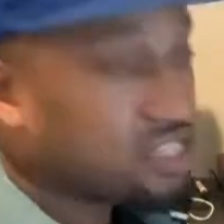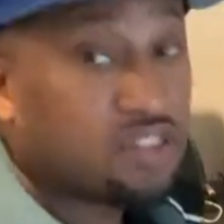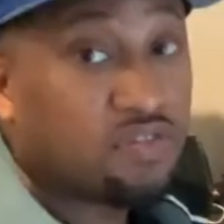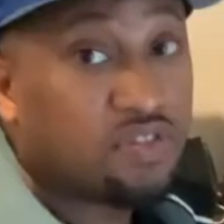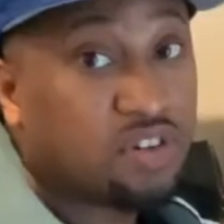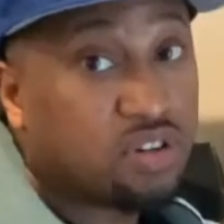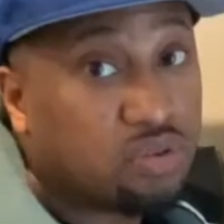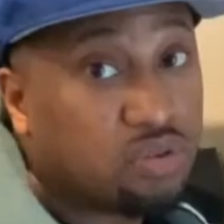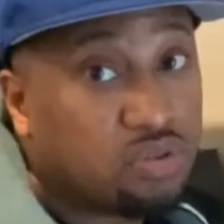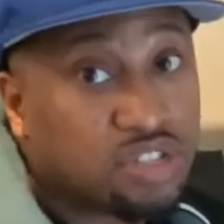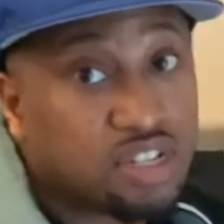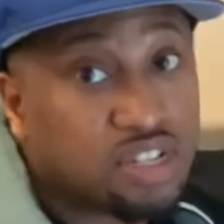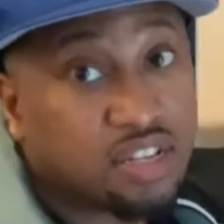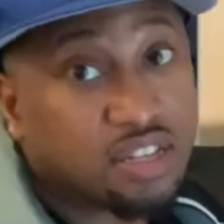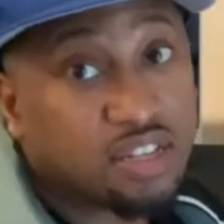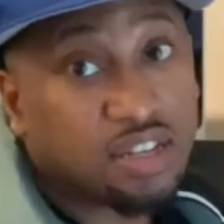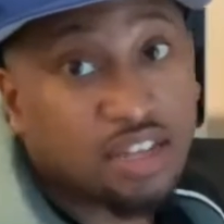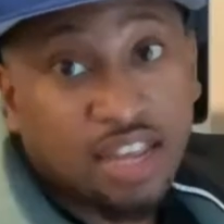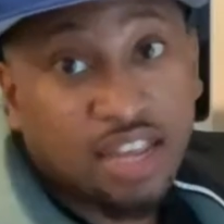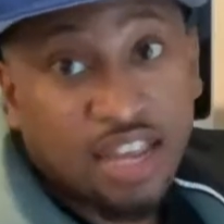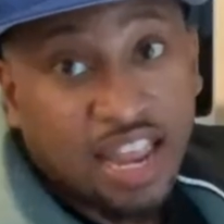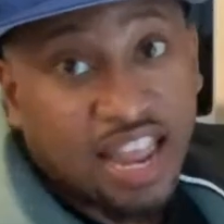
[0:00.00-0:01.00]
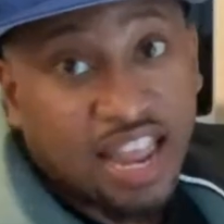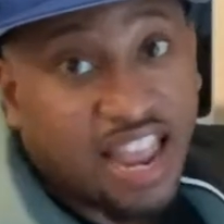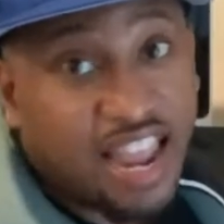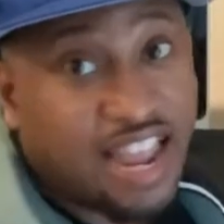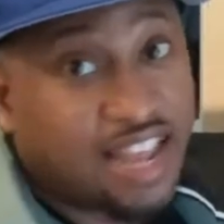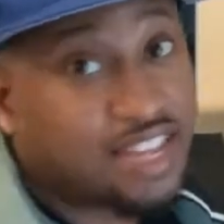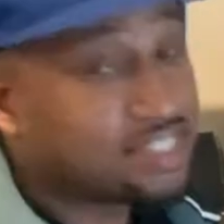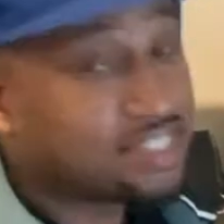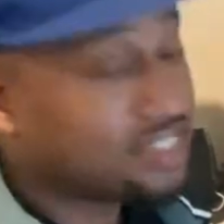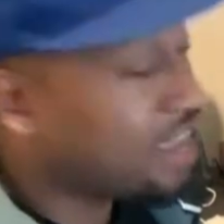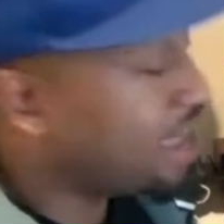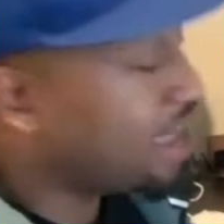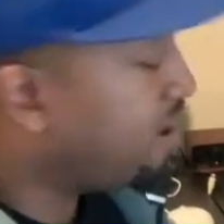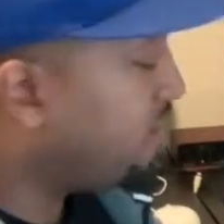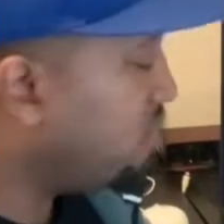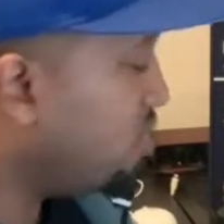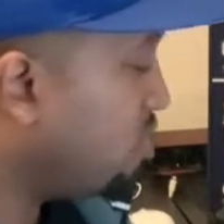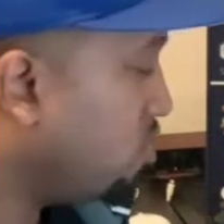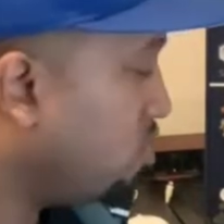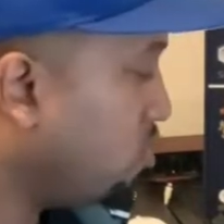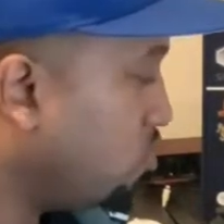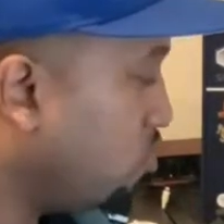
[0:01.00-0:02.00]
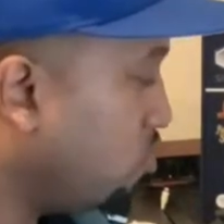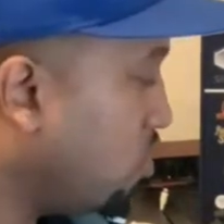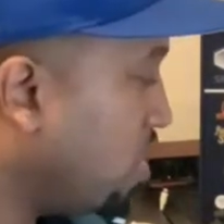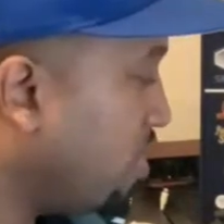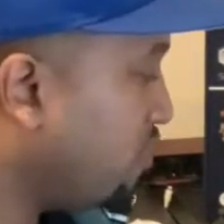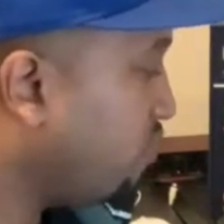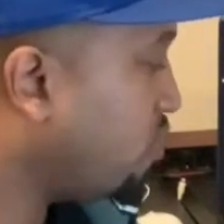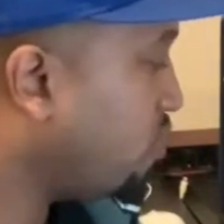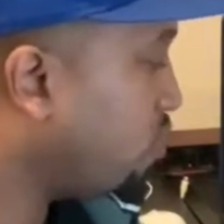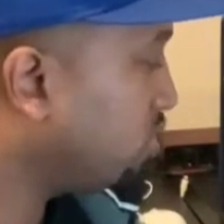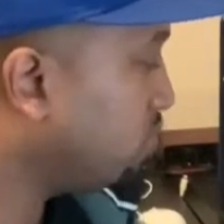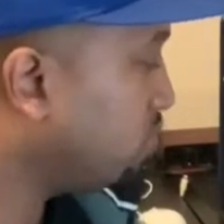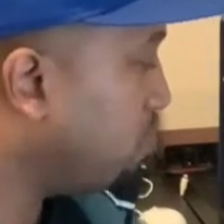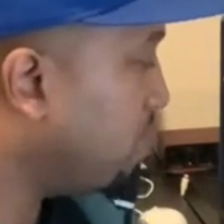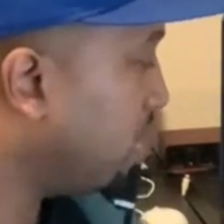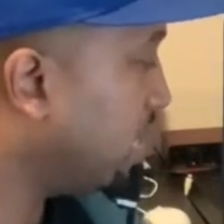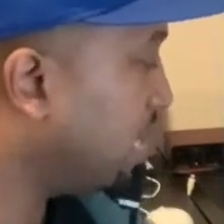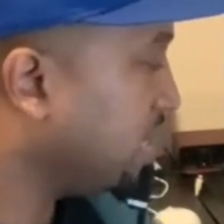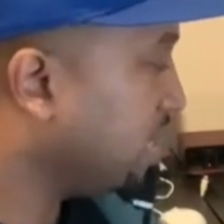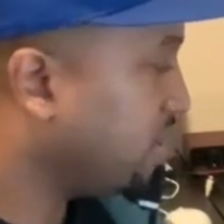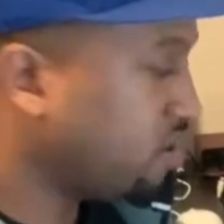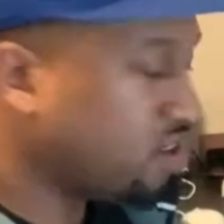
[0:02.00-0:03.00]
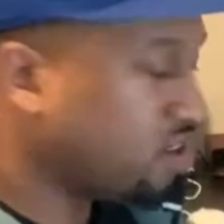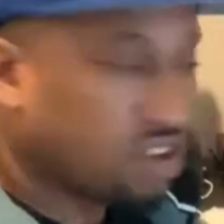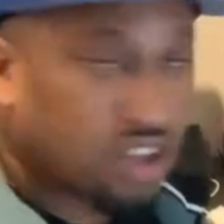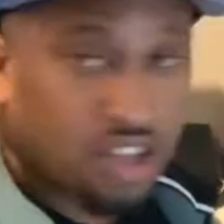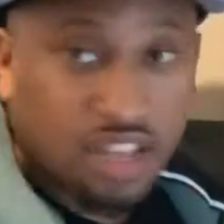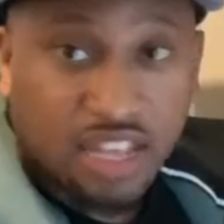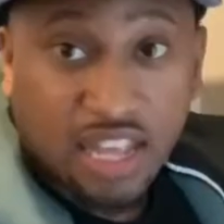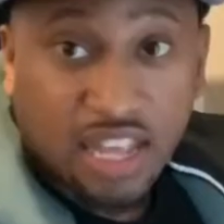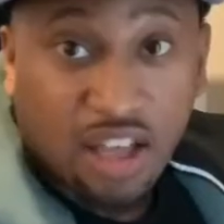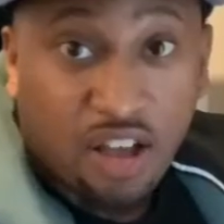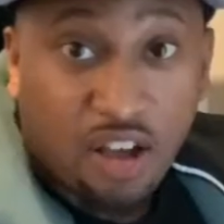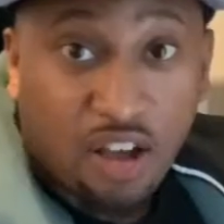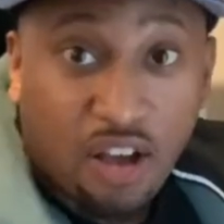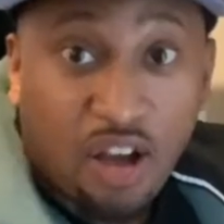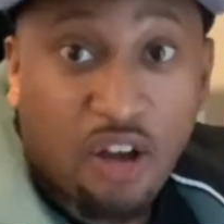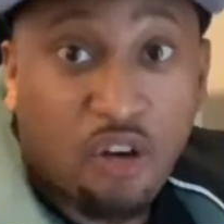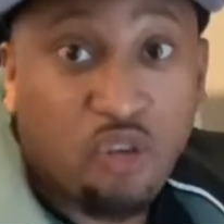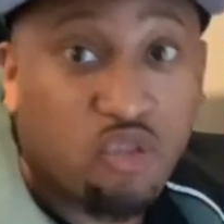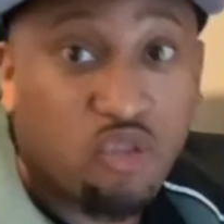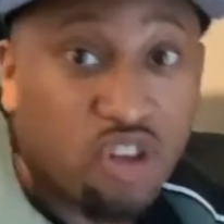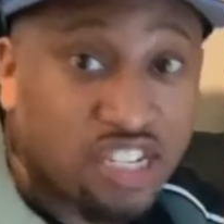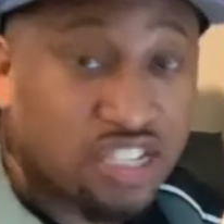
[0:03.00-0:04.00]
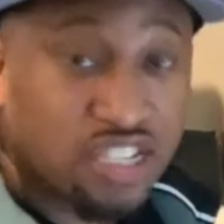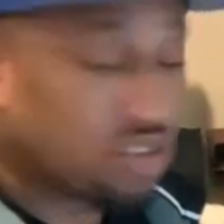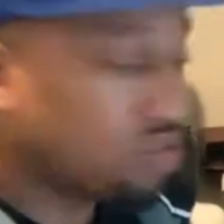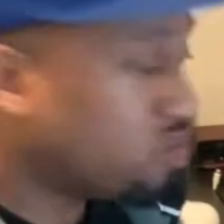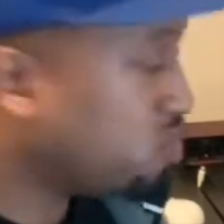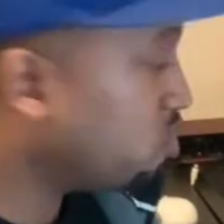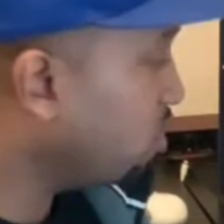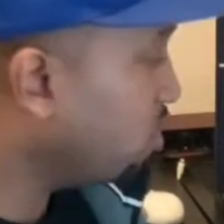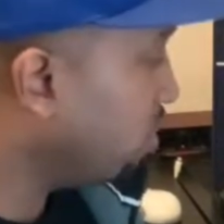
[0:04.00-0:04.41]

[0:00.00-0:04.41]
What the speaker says: of Illusion, hands down, run for his money. Good original,